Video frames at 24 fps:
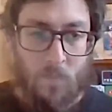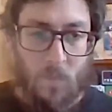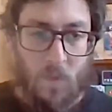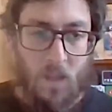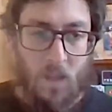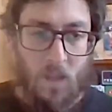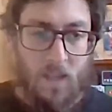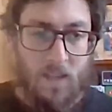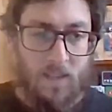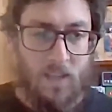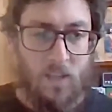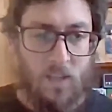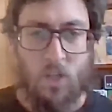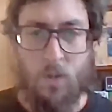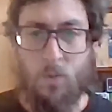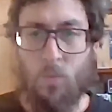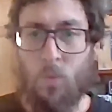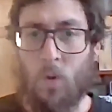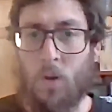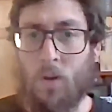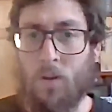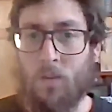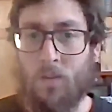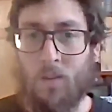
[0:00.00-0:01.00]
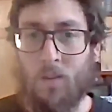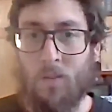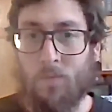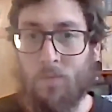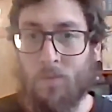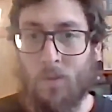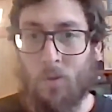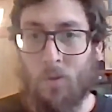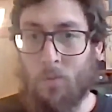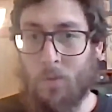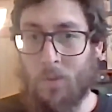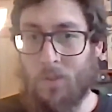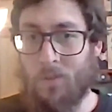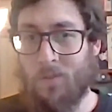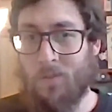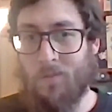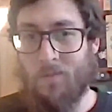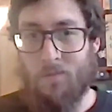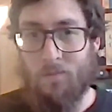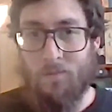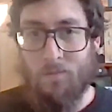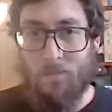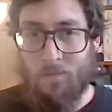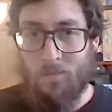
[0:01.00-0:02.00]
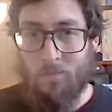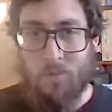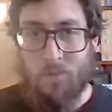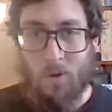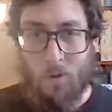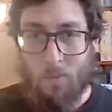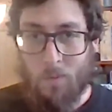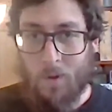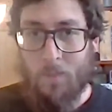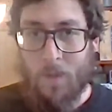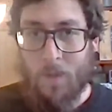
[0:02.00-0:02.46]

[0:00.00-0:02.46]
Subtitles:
It was actually one of almost, probably